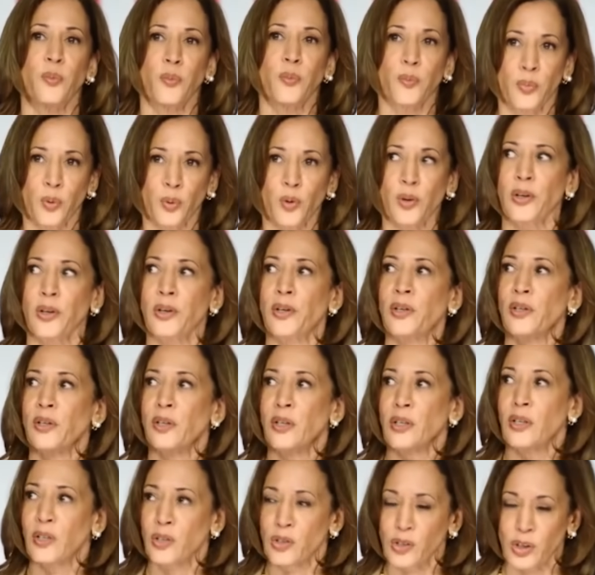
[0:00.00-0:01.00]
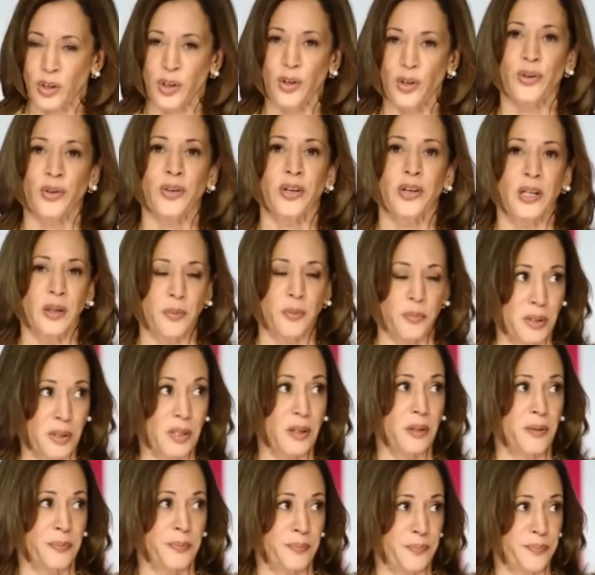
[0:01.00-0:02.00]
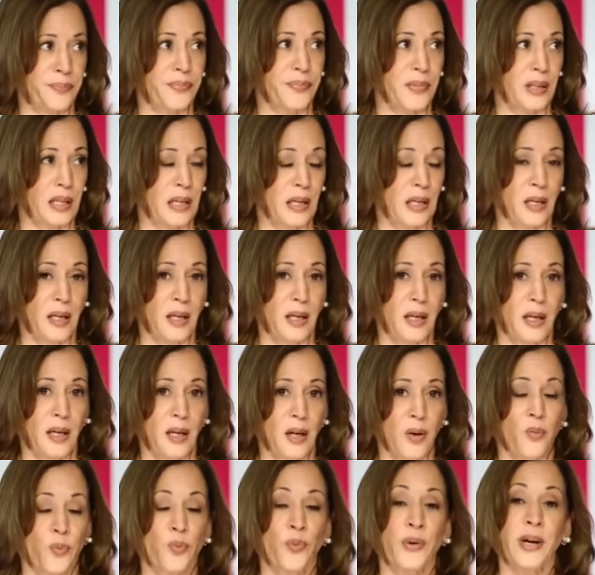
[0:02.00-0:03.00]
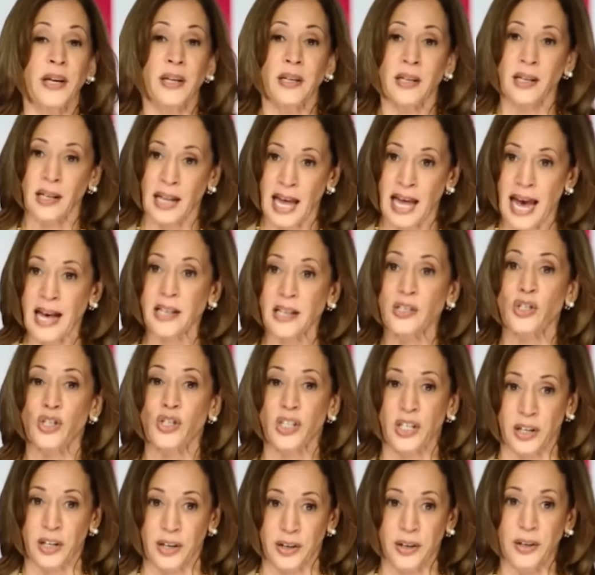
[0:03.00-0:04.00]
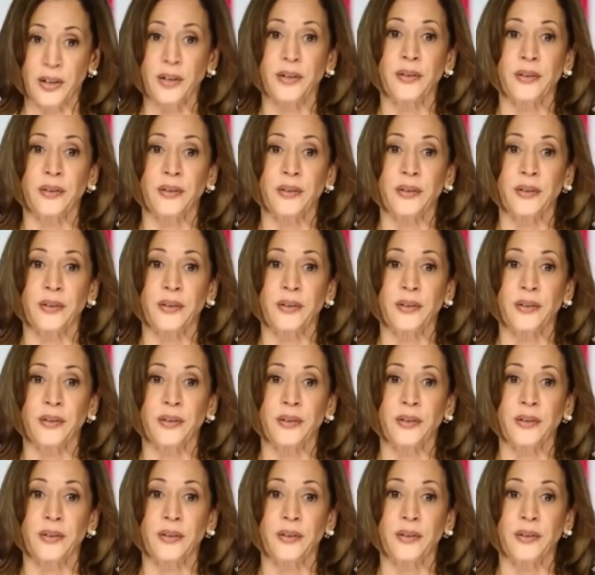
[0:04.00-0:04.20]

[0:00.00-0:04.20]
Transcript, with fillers: border security bill, written last year,